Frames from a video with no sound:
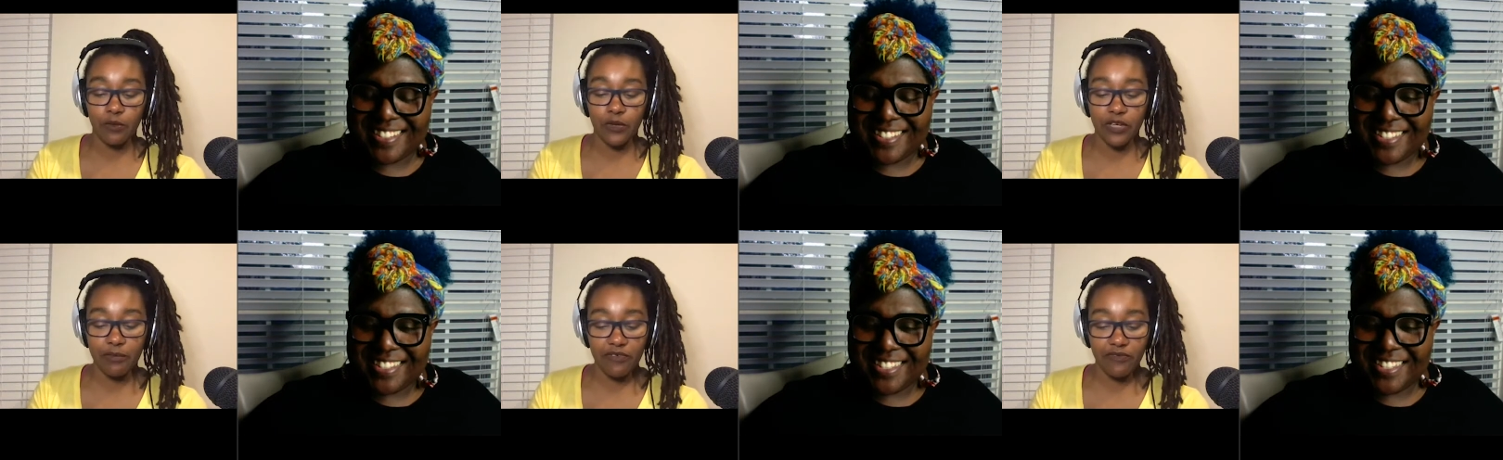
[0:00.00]

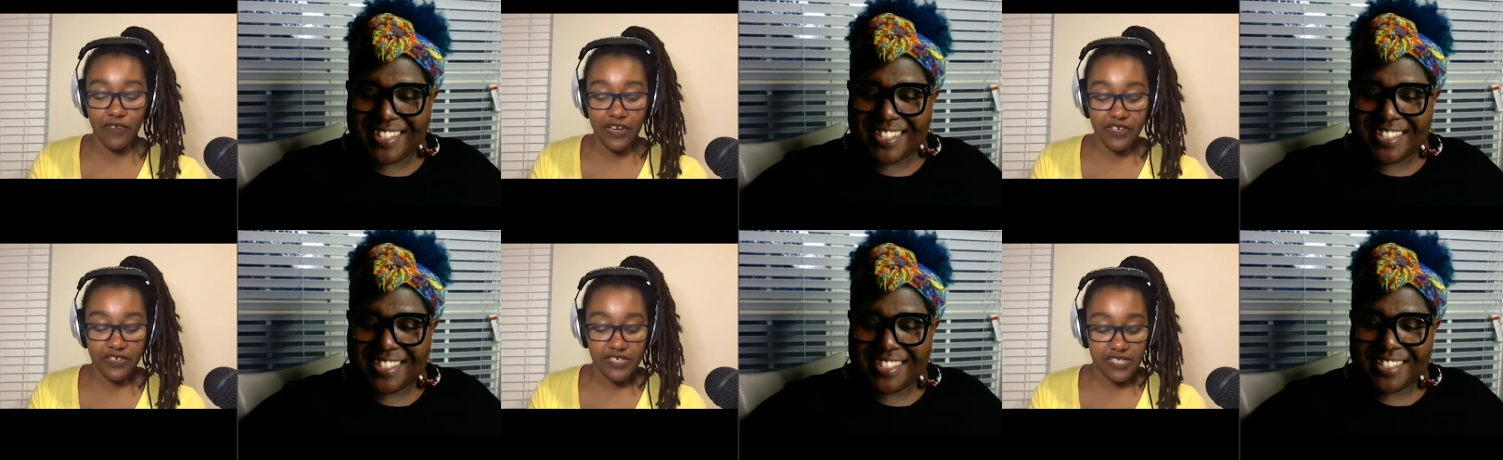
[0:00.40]
Speaker 1: Would it be
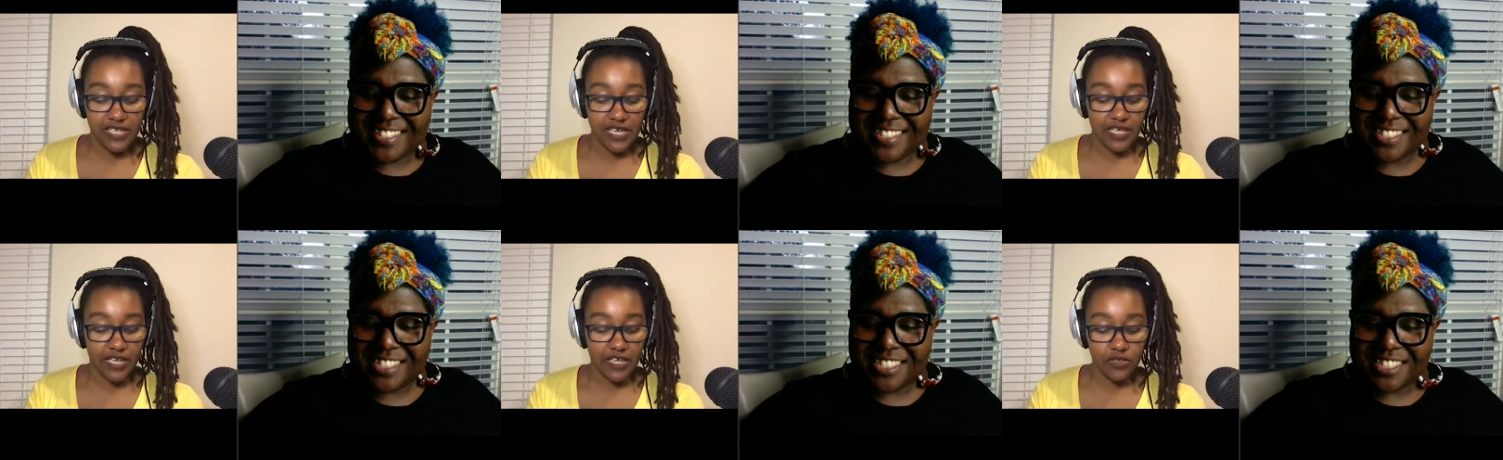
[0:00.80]
fair to
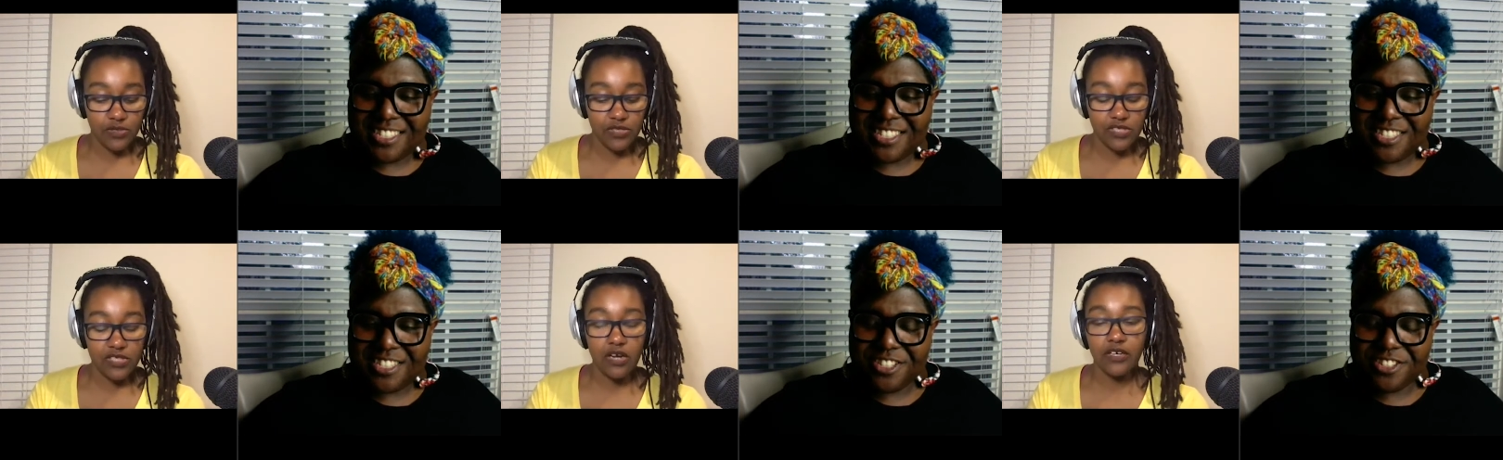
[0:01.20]
say that you
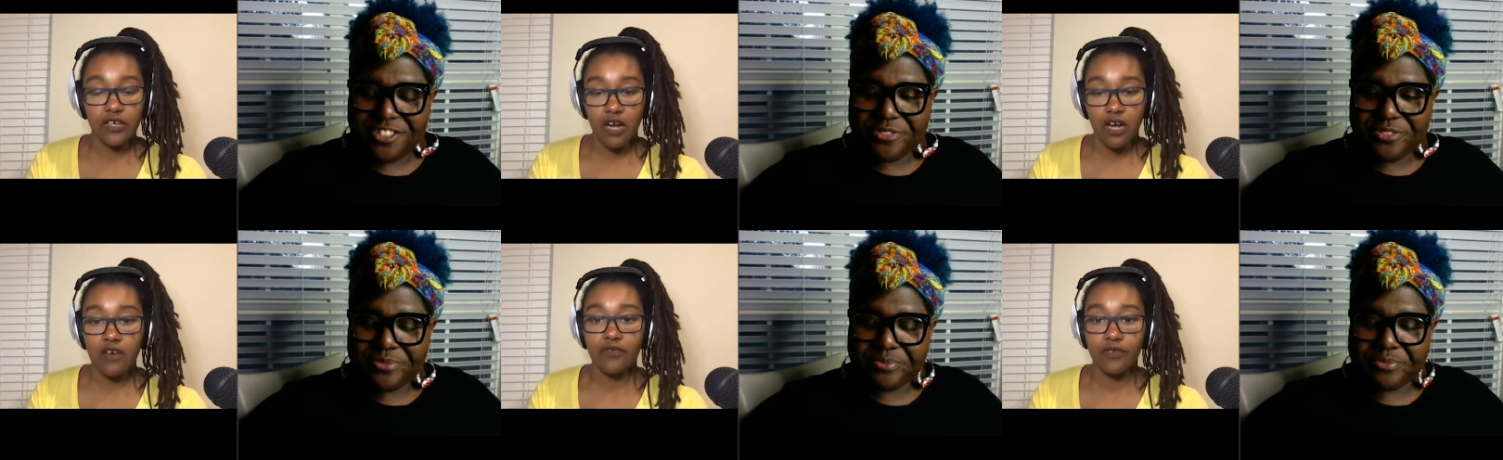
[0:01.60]
started
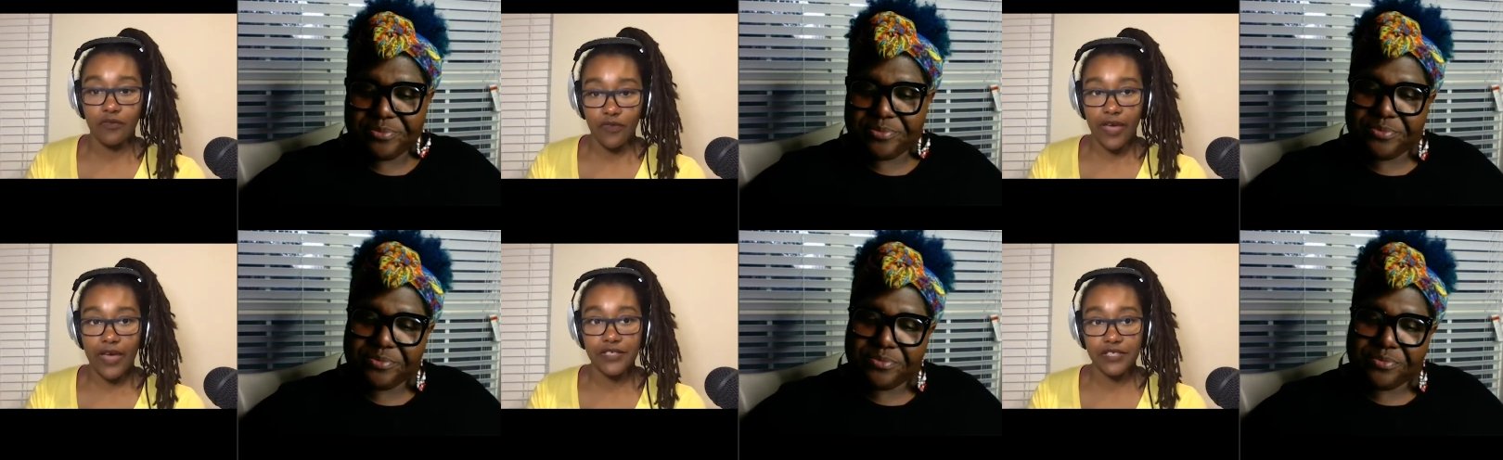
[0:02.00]
off in
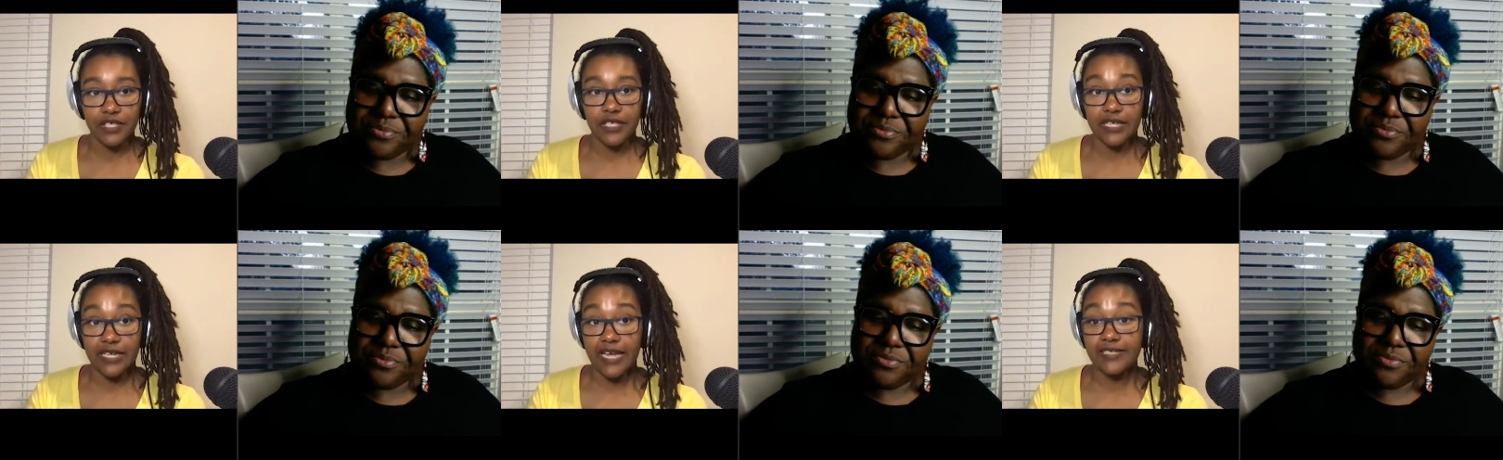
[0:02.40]

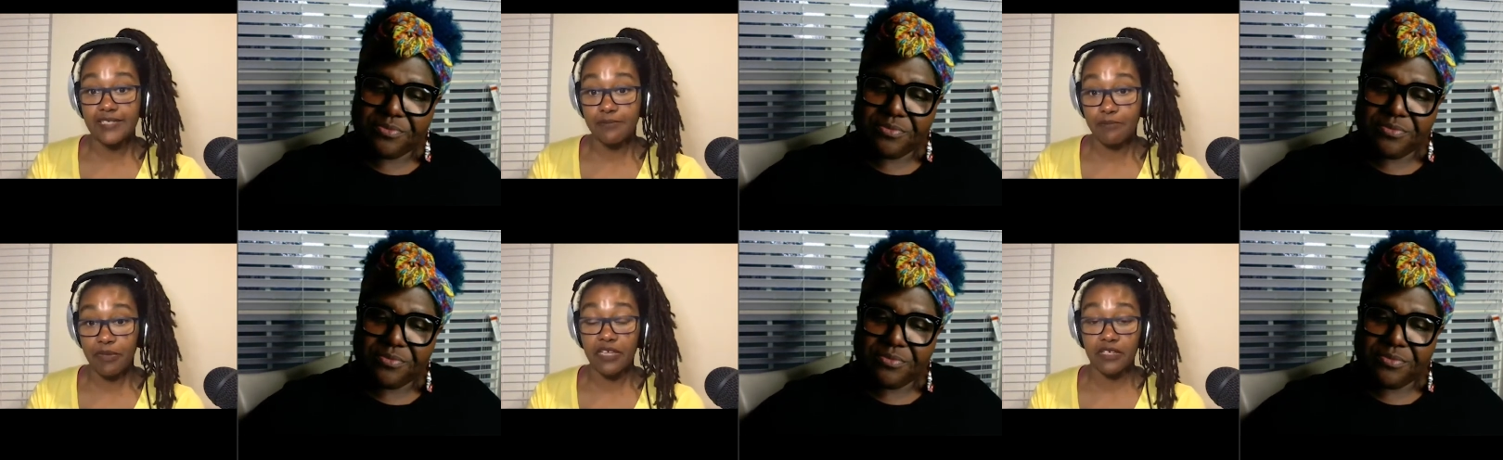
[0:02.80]
fashion and
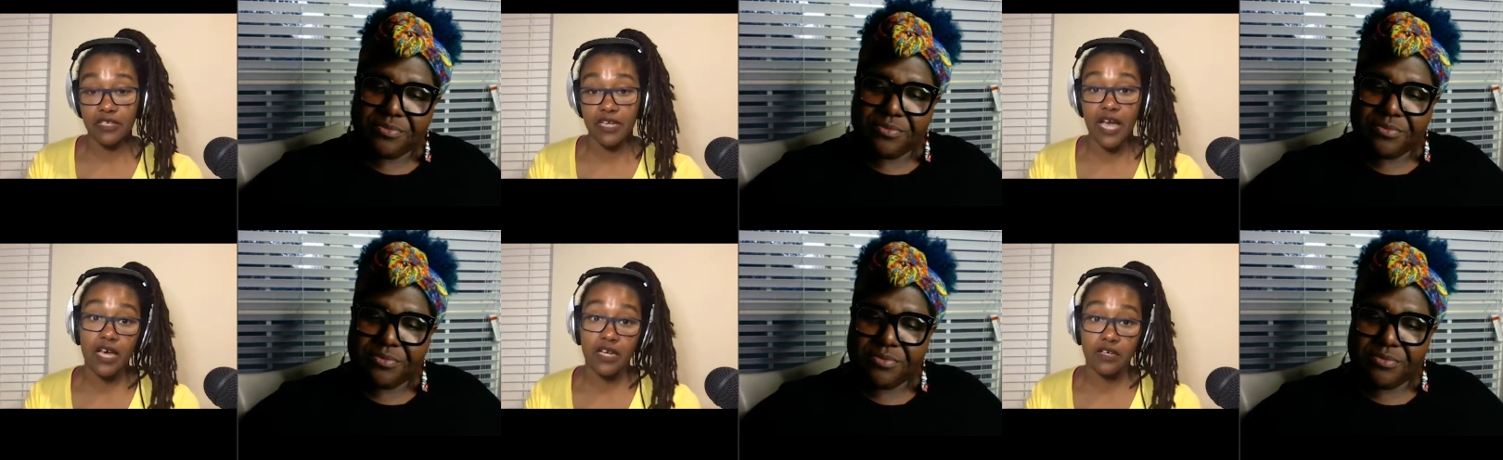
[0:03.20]
that's been
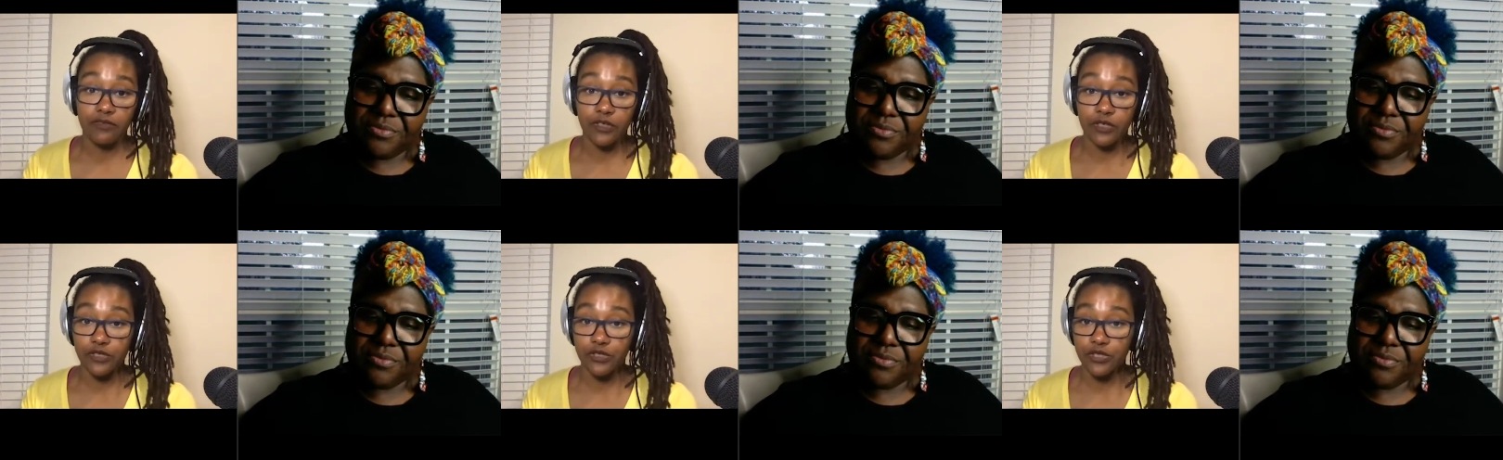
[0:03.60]
kind of
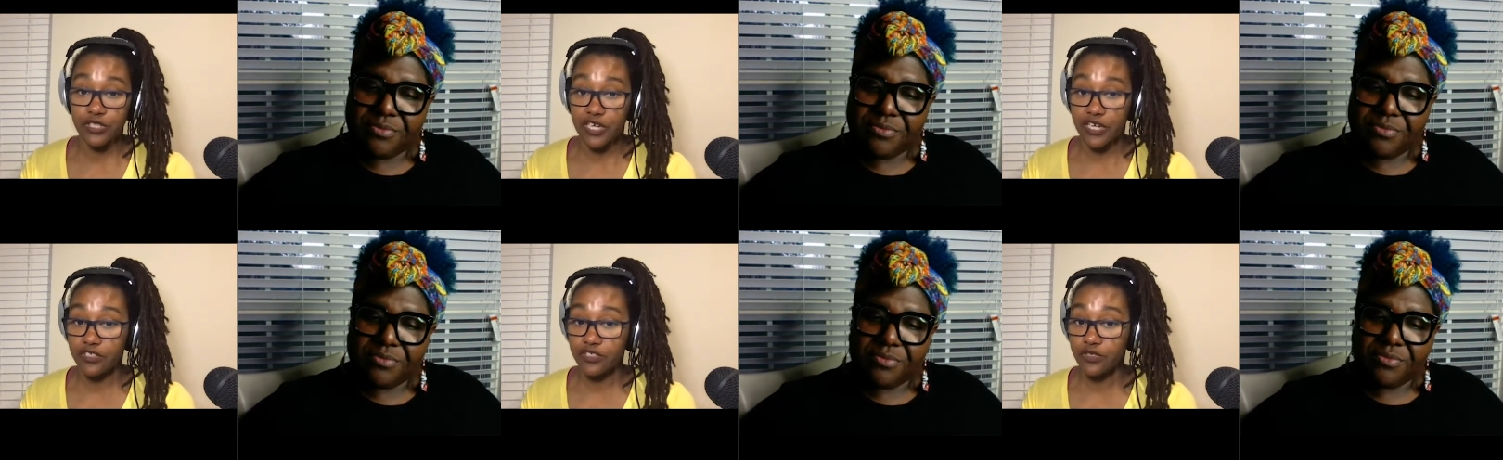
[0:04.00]
your
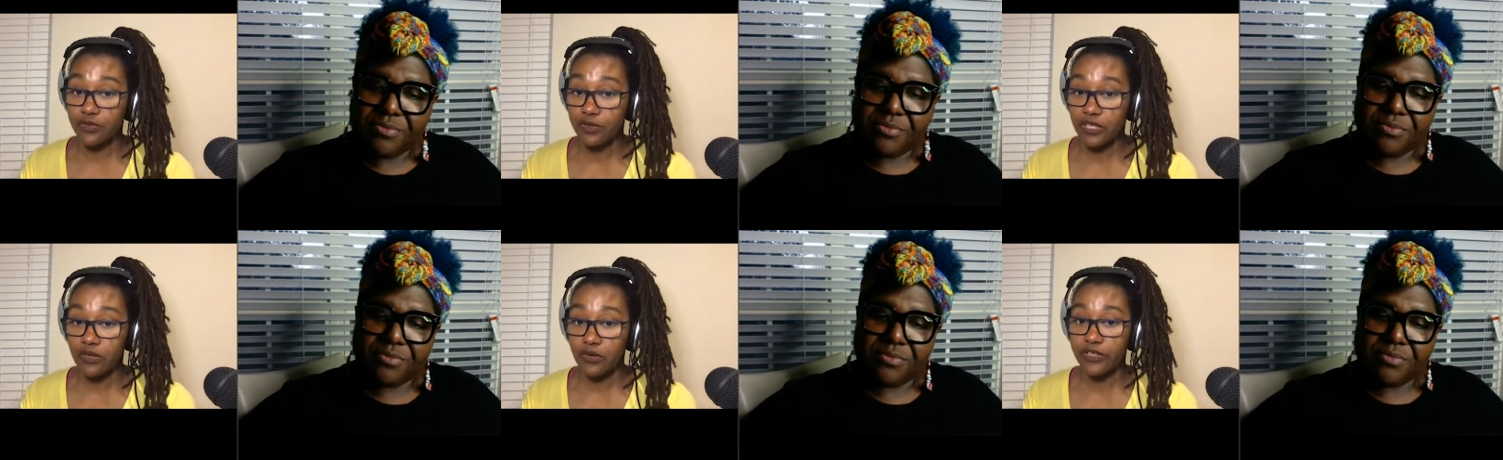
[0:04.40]
trajectory,